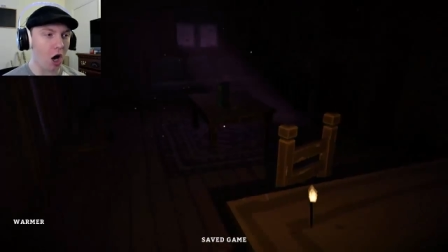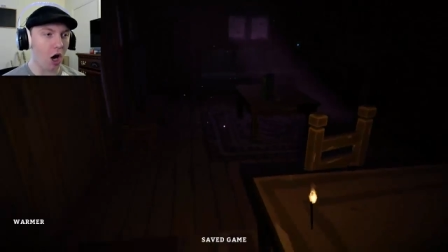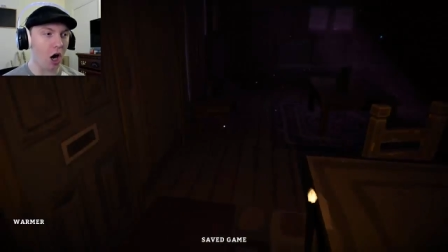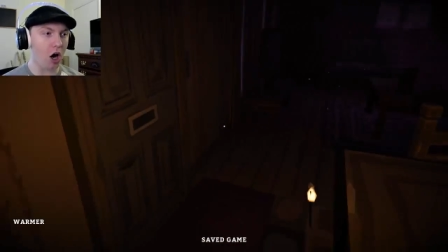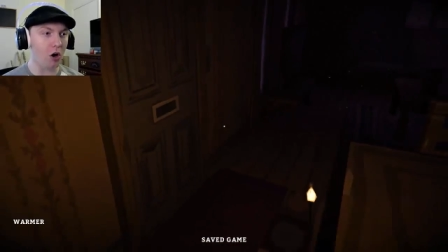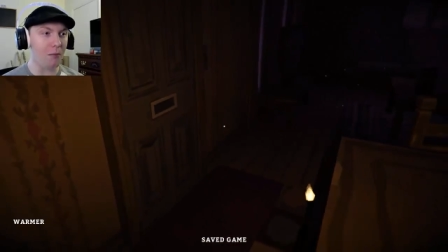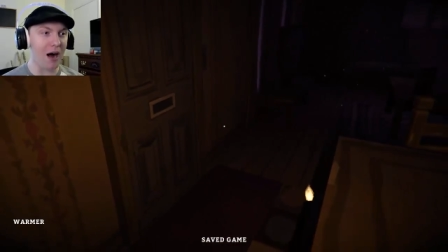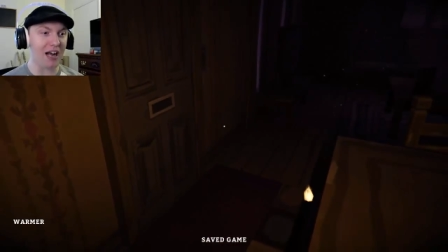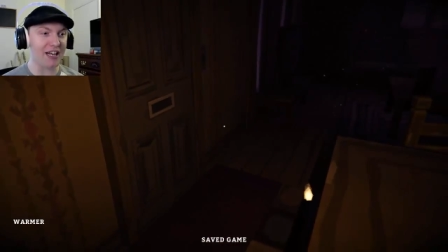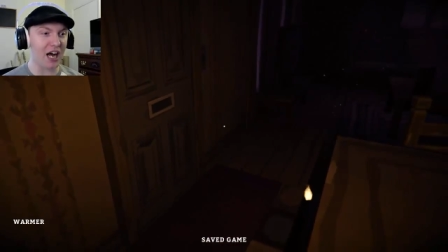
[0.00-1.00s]
Oh
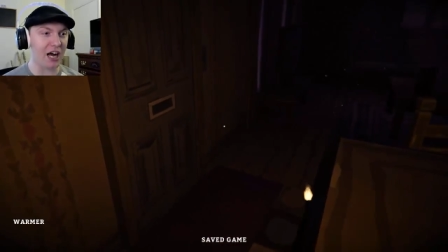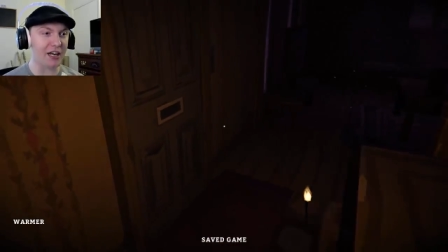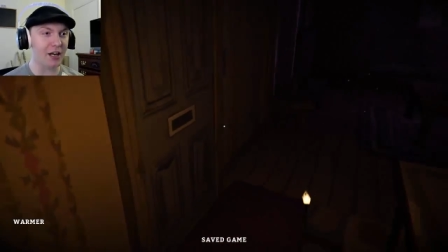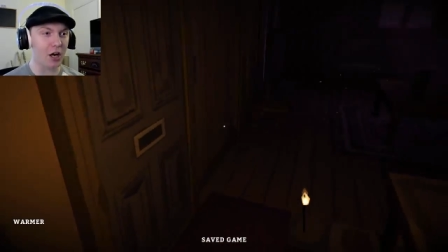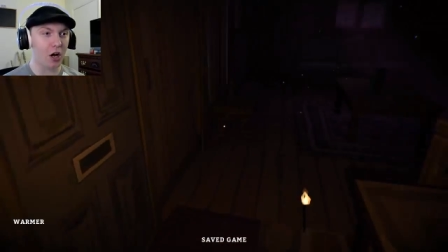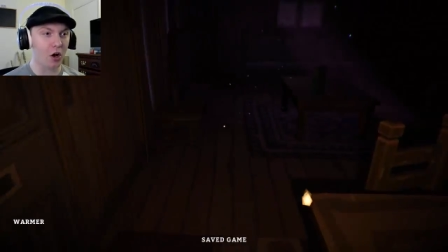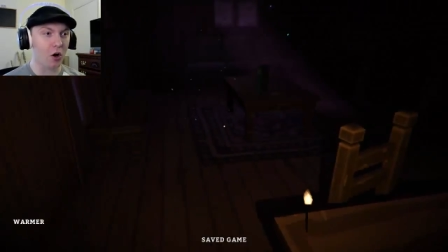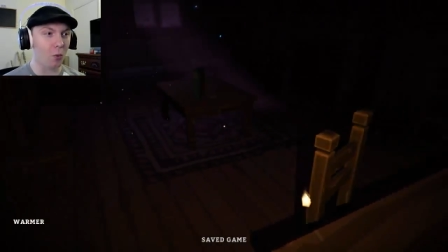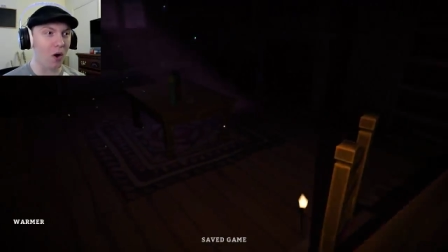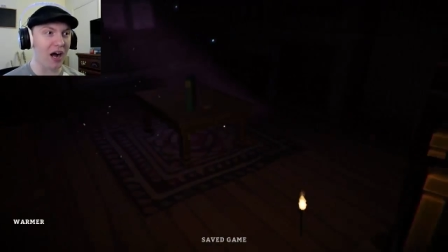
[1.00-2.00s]
my god.
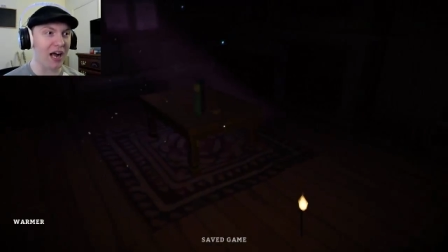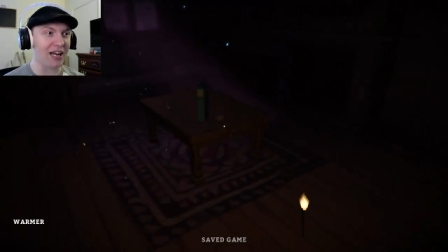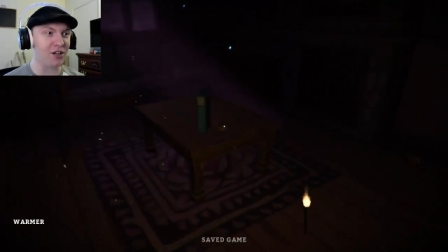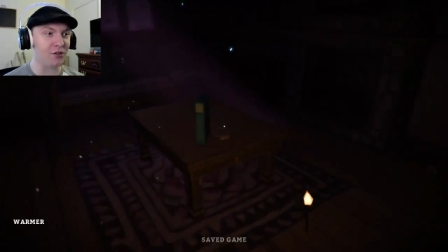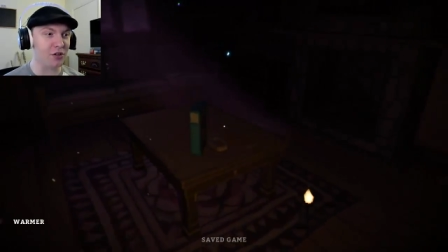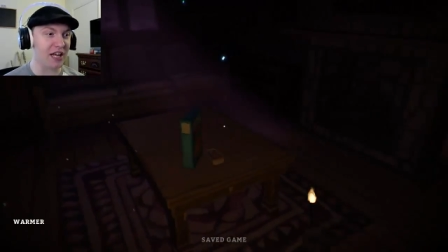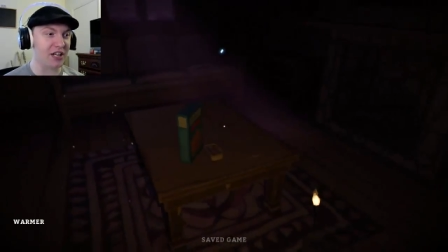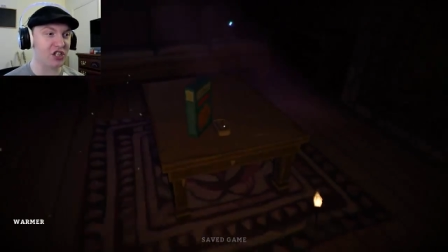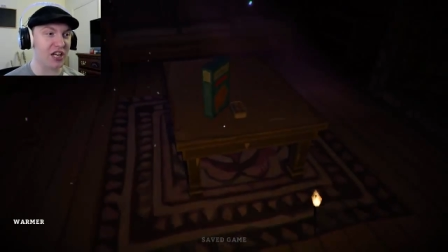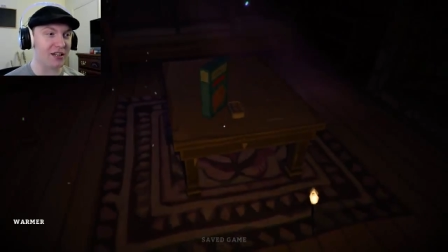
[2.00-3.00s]
Why you do
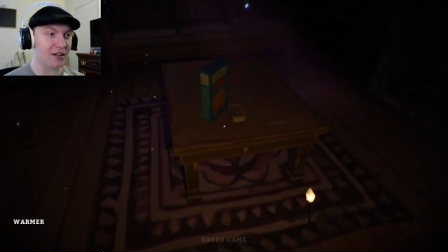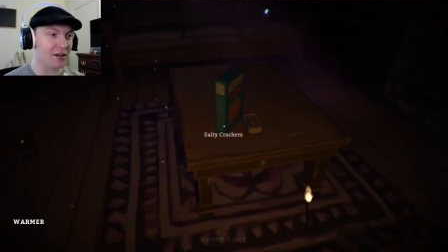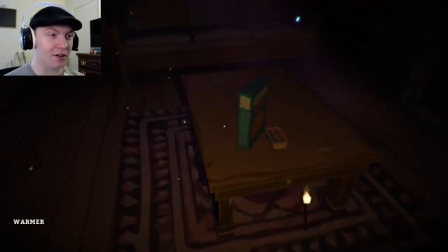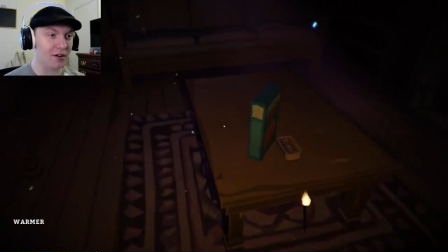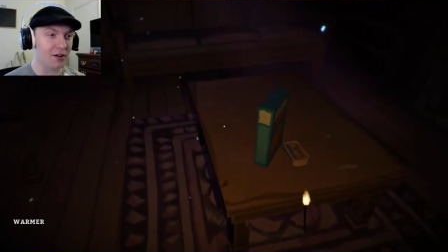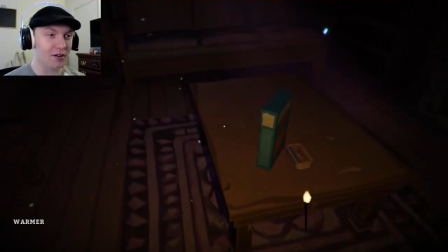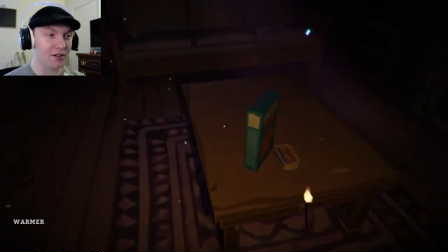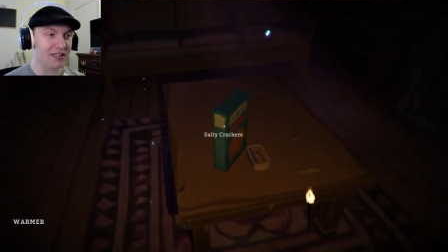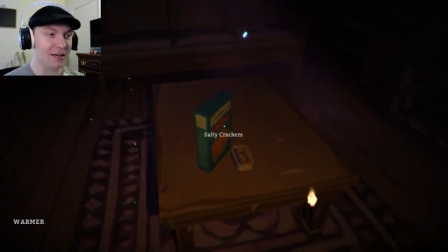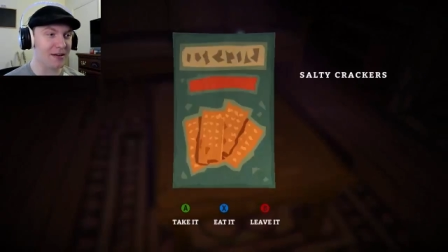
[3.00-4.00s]
that shit?
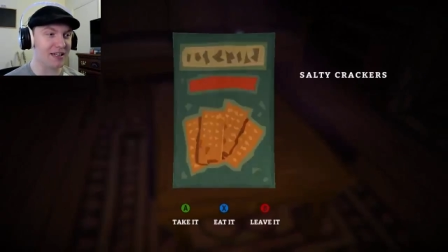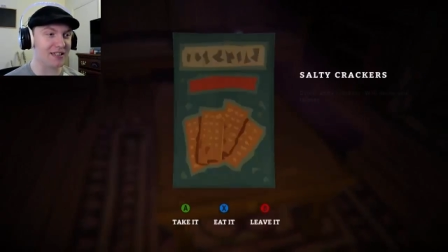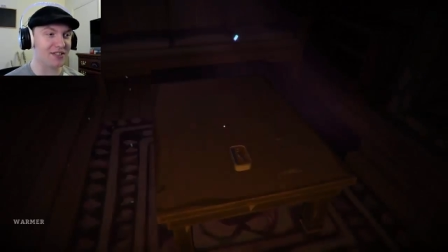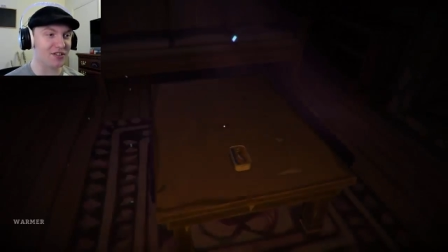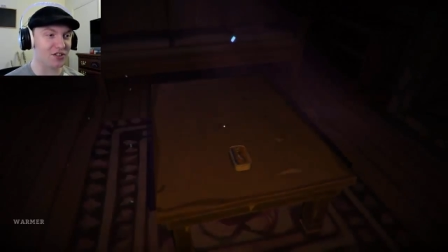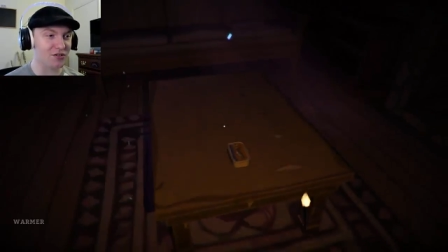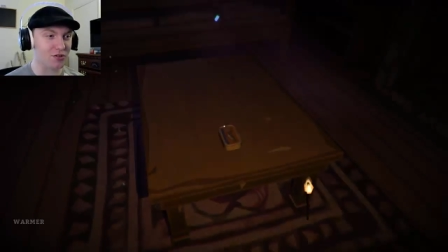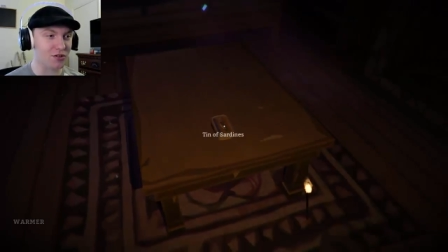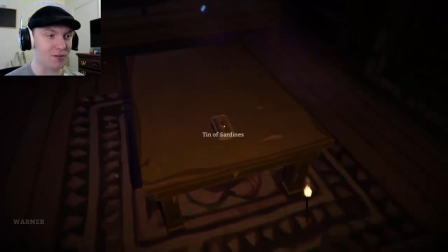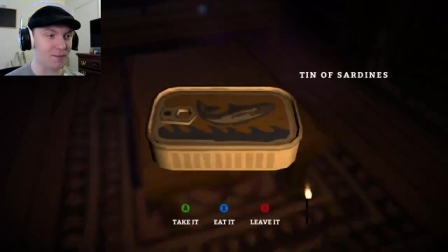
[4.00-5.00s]
Give me this
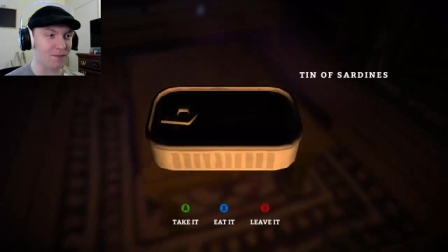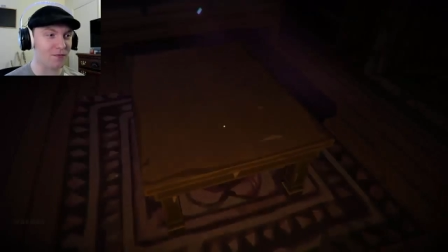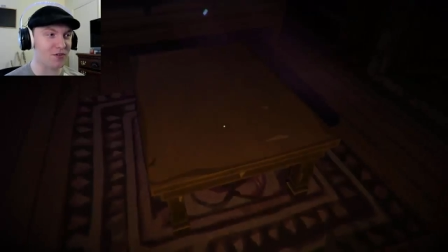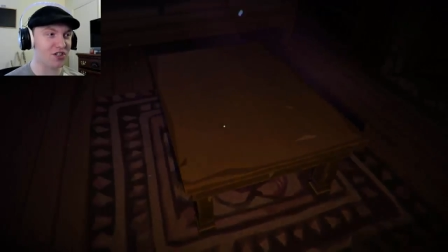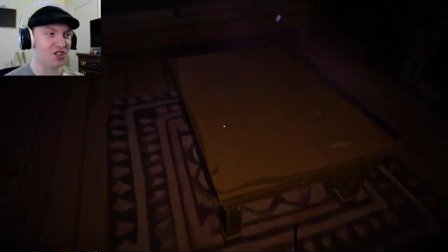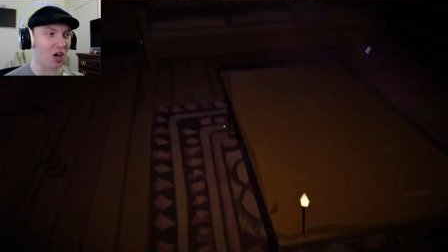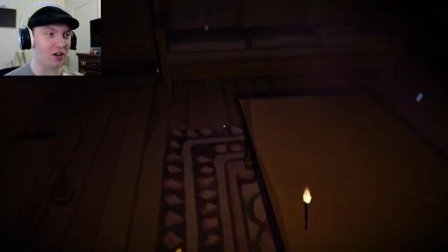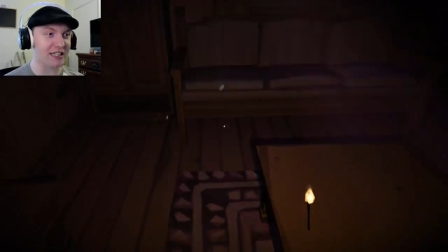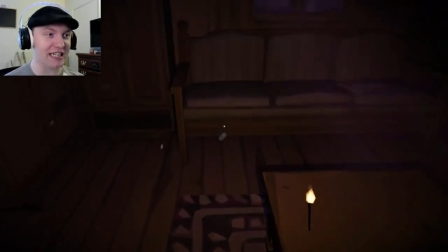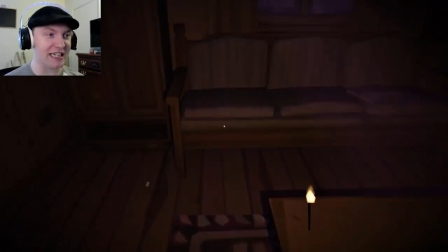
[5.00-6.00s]

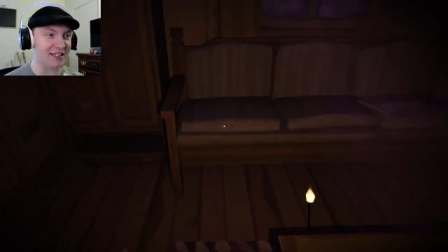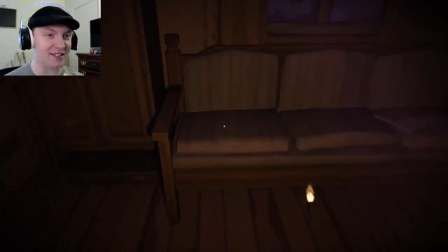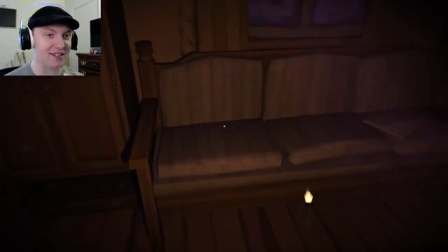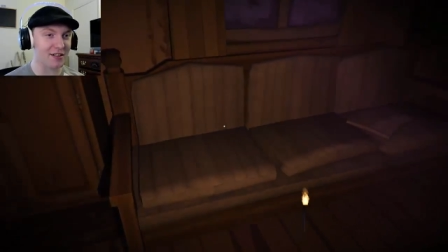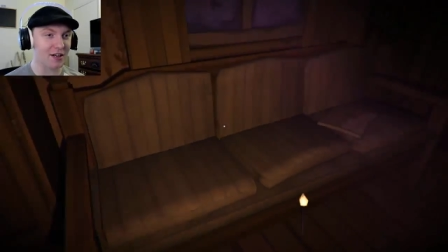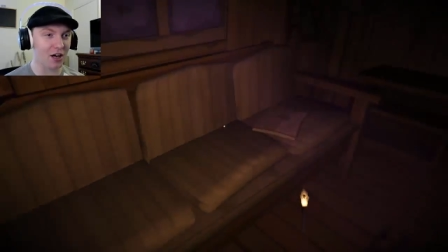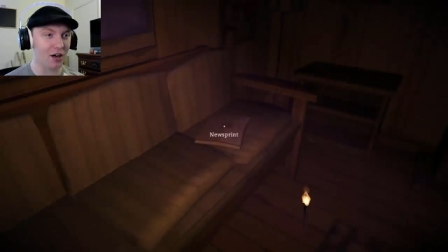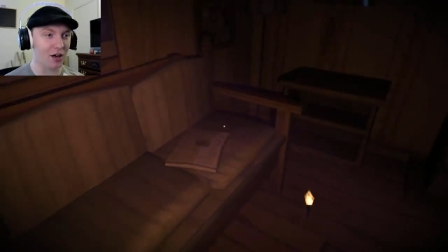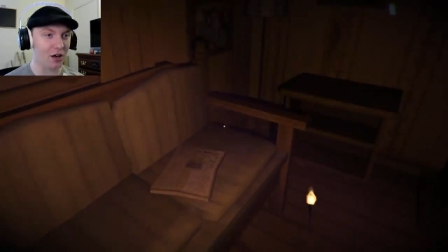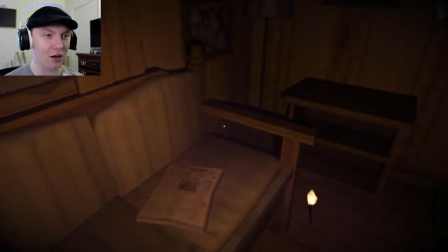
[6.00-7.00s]
sardines.
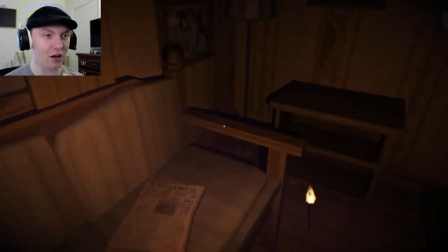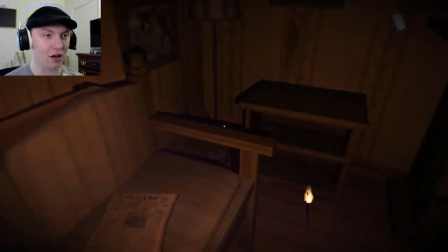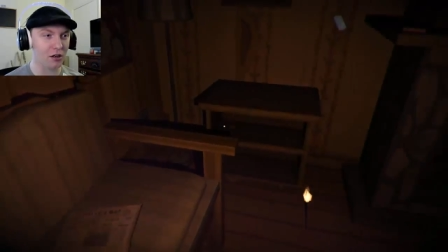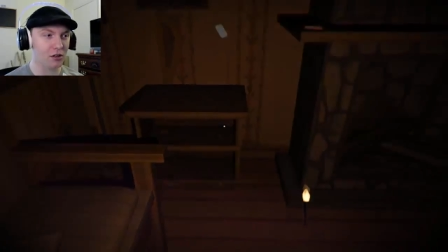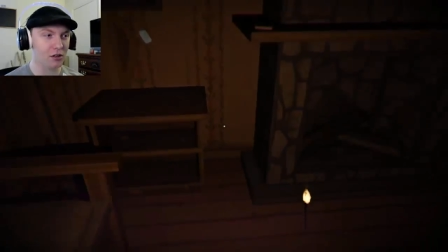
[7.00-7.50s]
Oh.